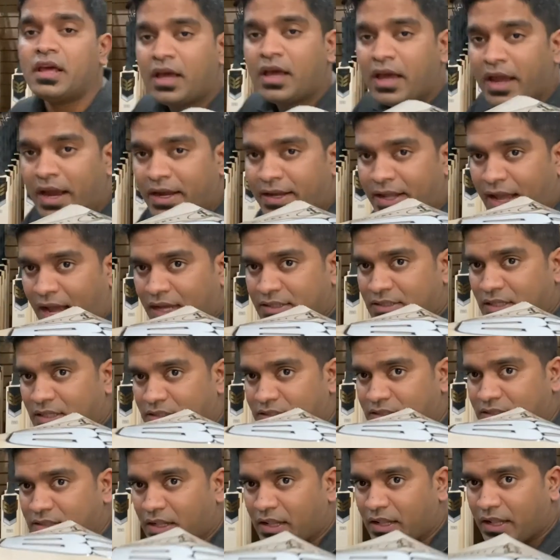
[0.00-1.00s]
it has a
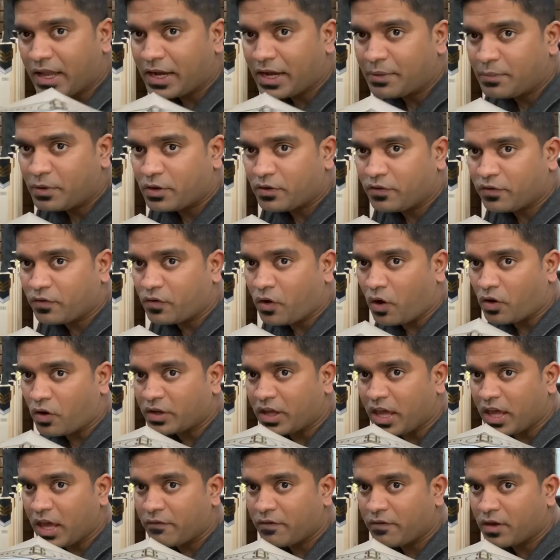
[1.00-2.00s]
slight bit of
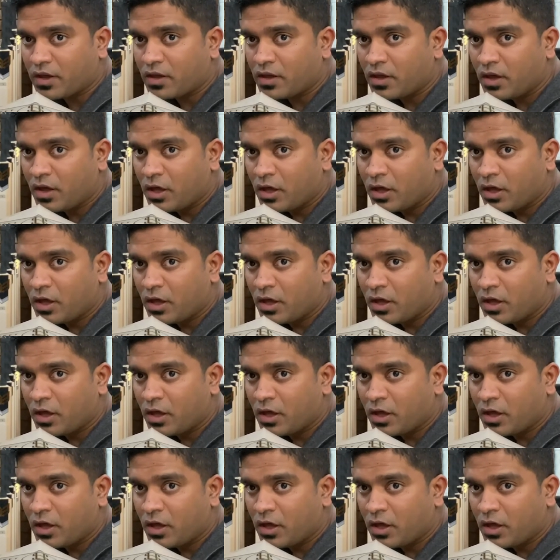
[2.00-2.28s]
concaving.